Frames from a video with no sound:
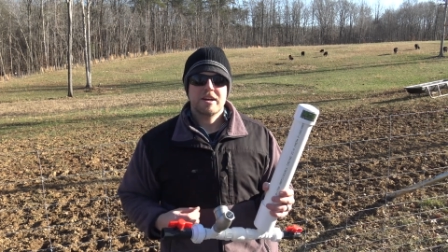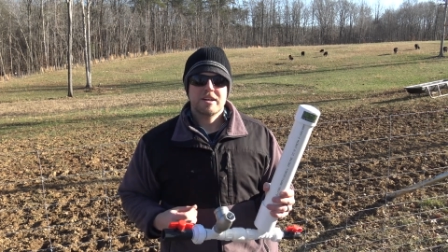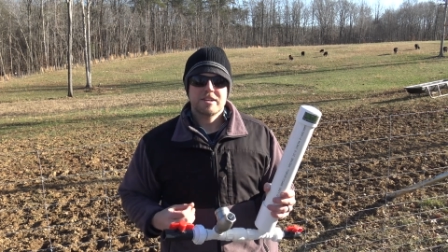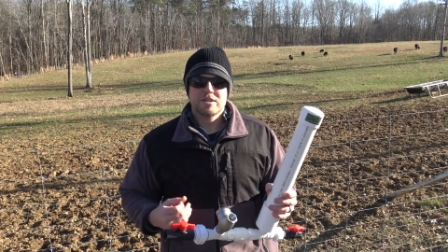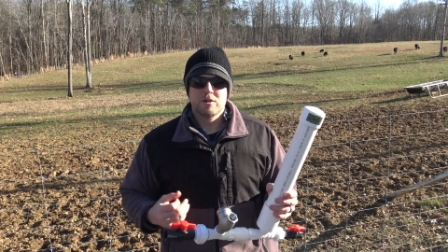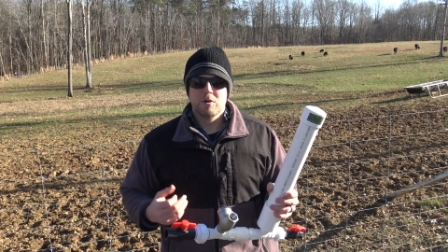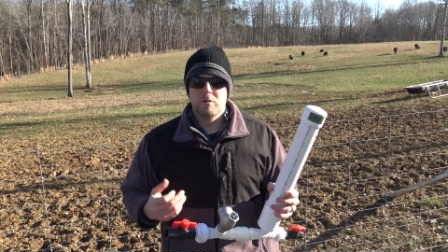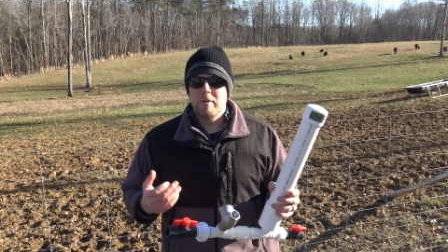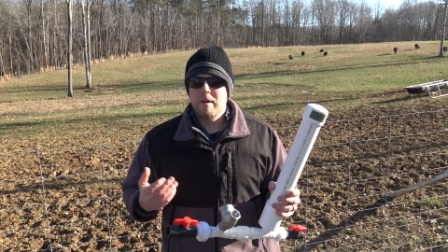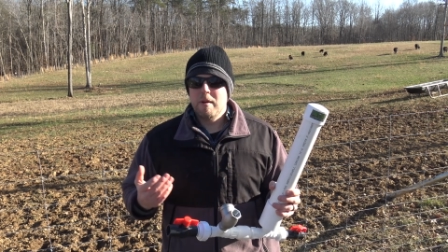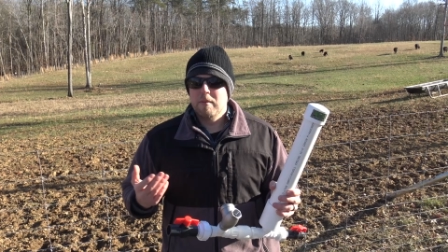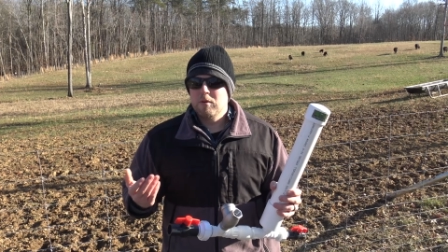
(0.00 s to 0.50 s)

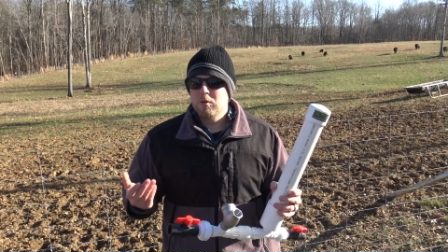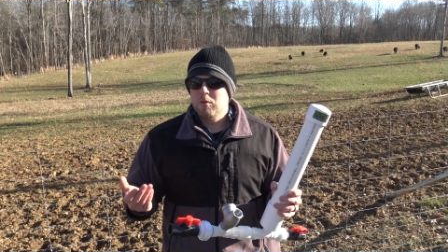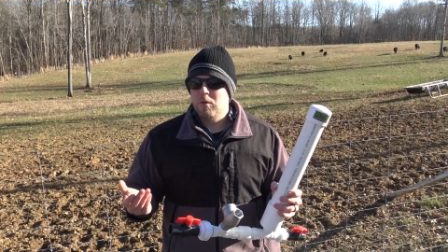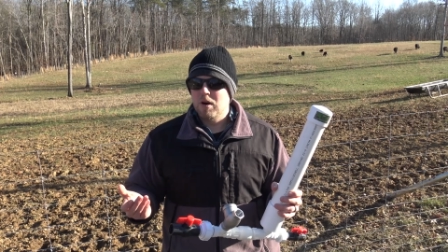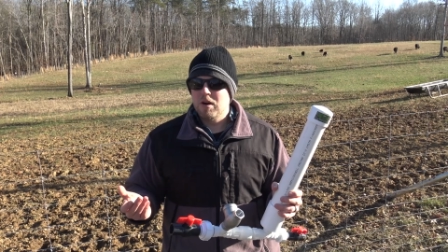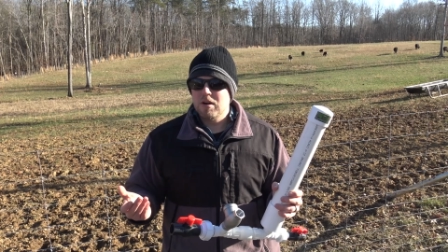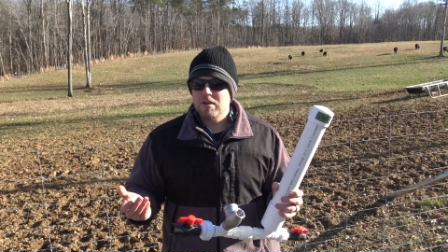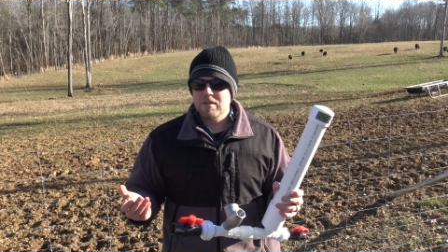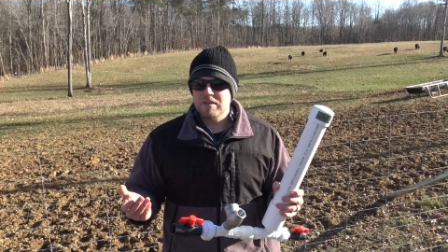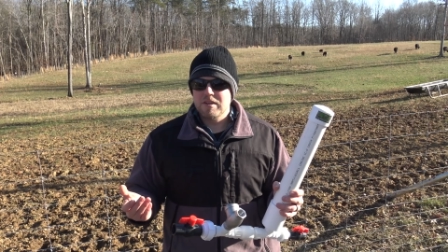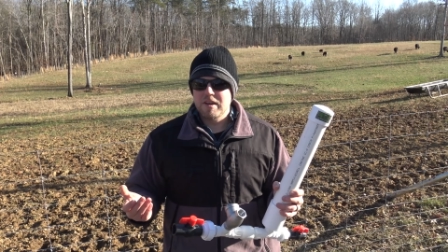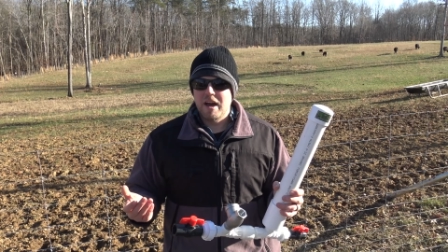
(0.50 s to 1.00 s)
So we'll be able to
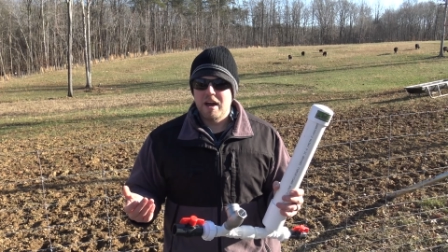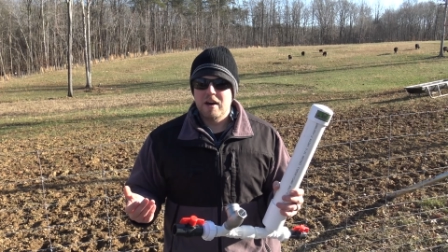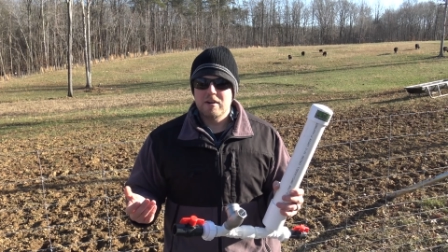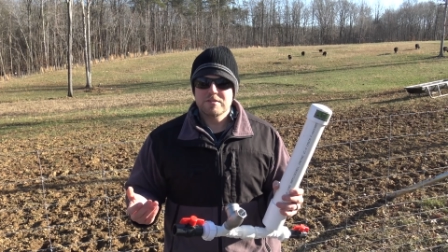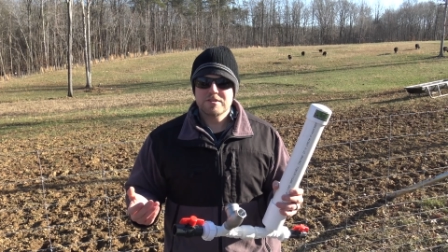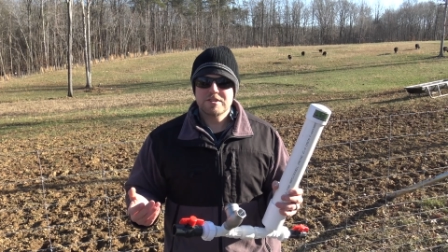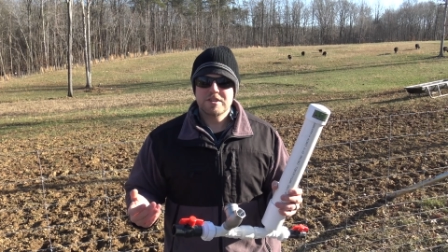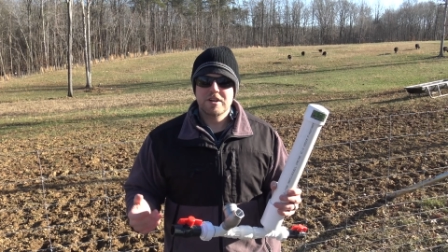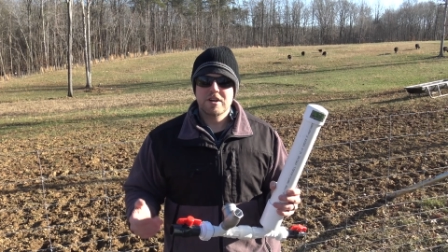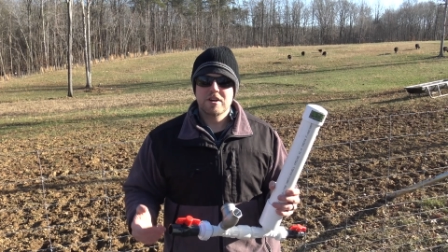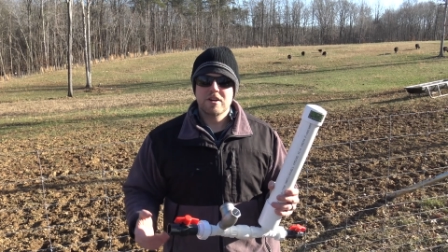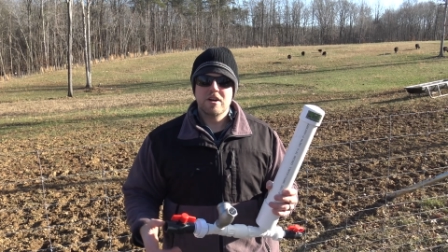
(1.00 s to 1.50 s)
water the
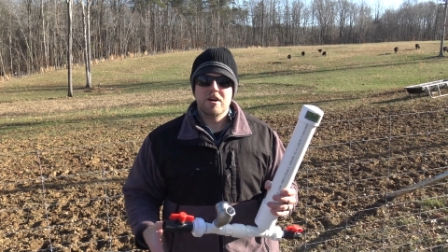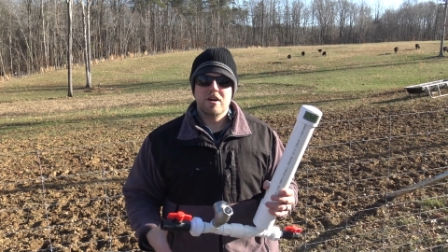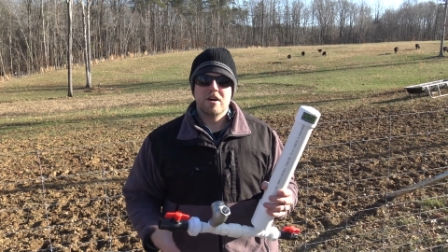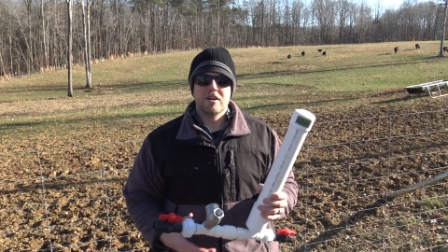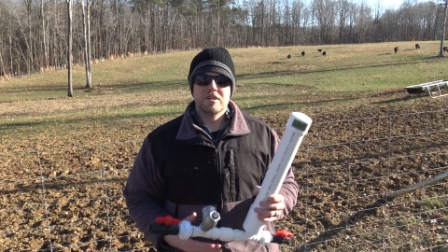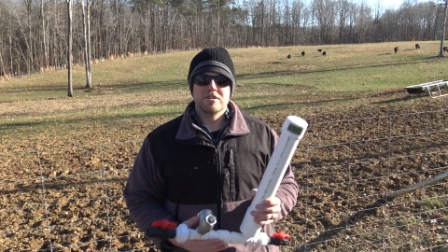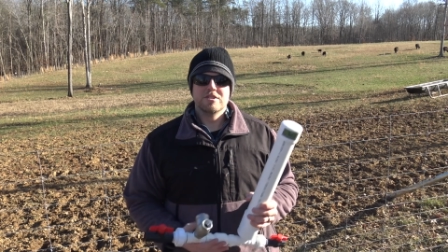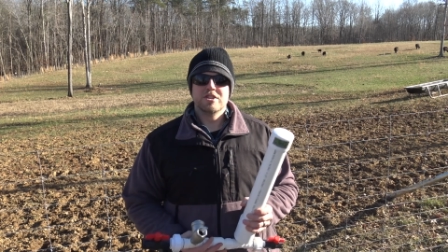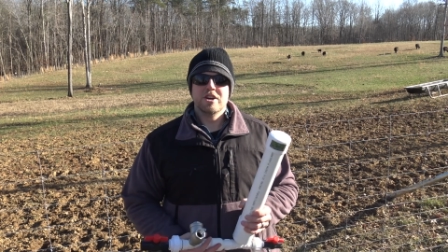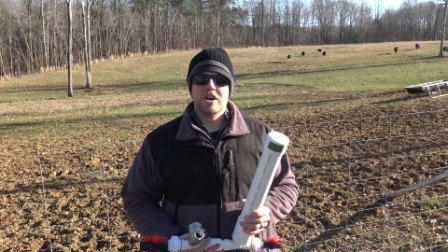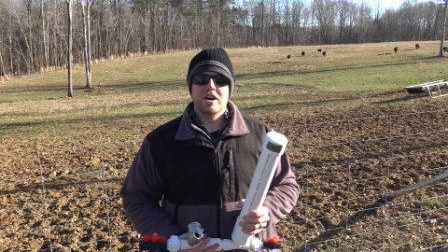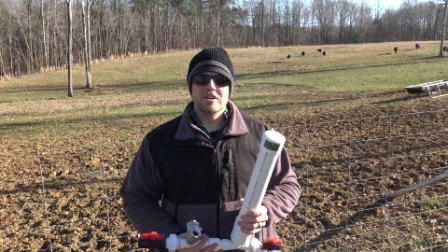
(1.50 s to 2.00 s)
cows here
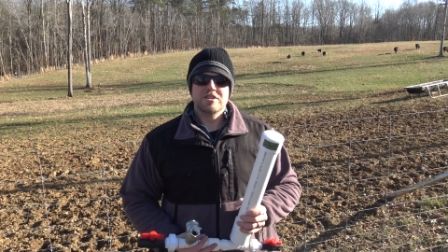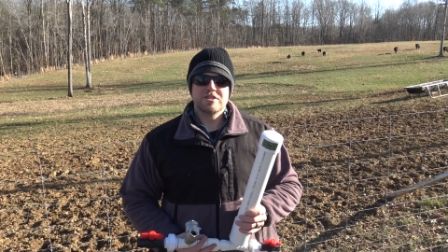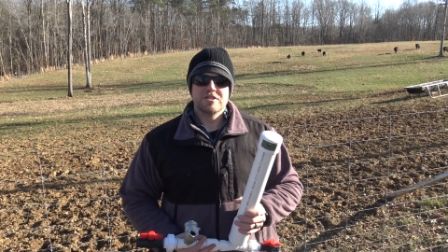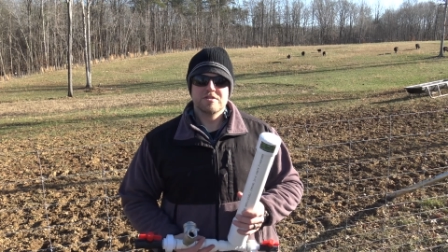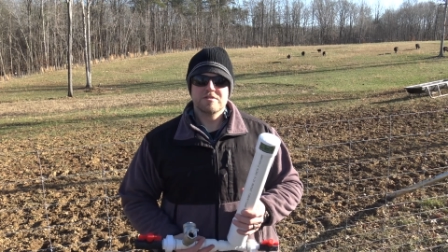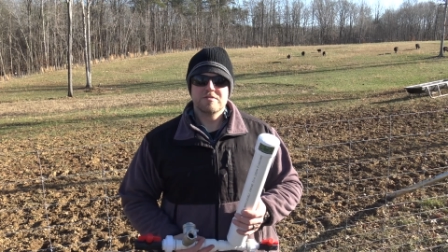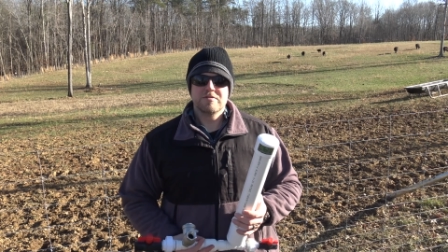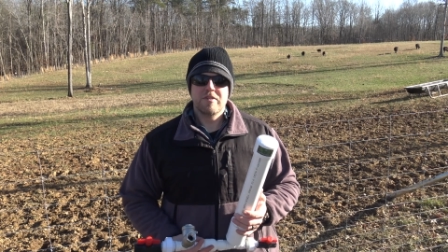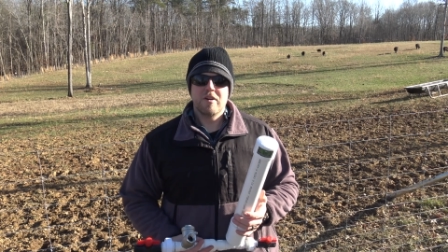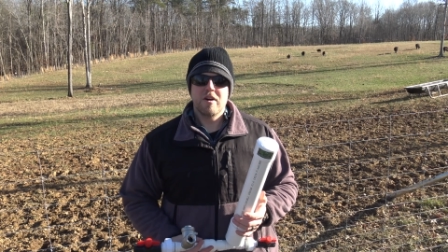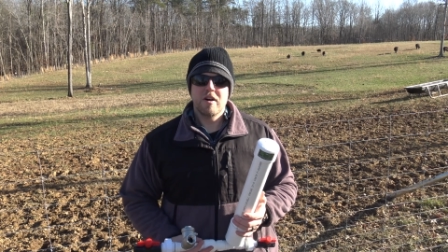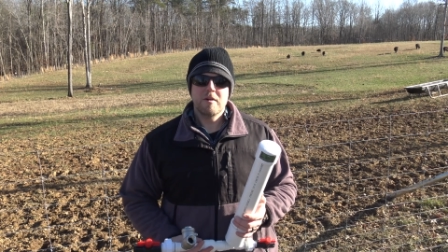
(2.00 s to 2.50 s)
on
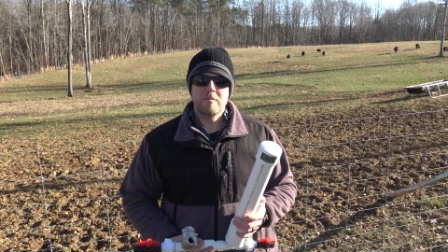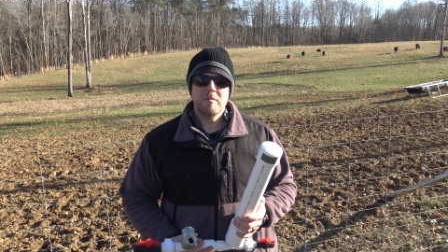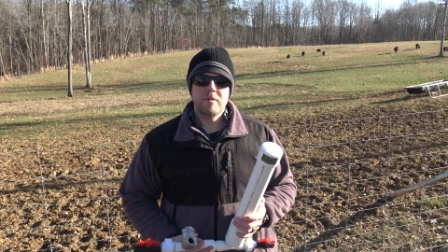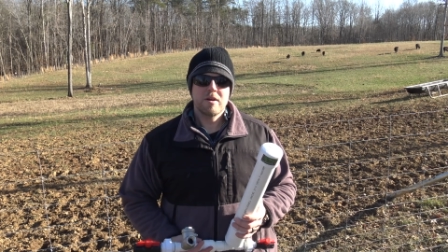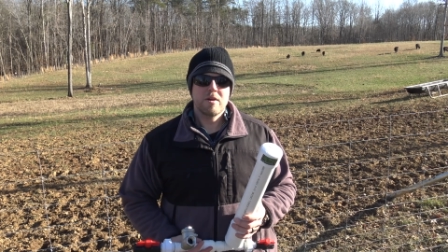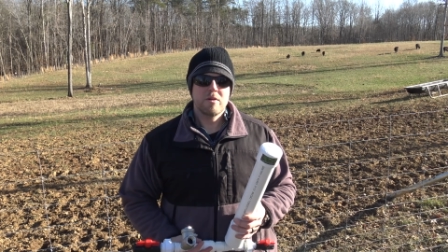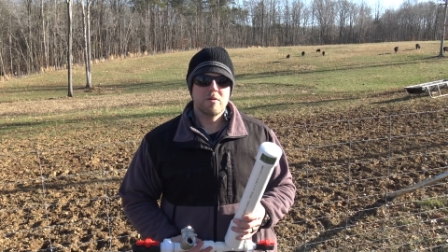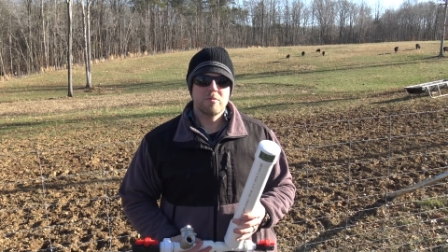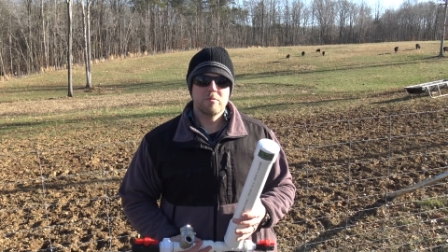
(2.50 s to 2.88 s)
Josh's farm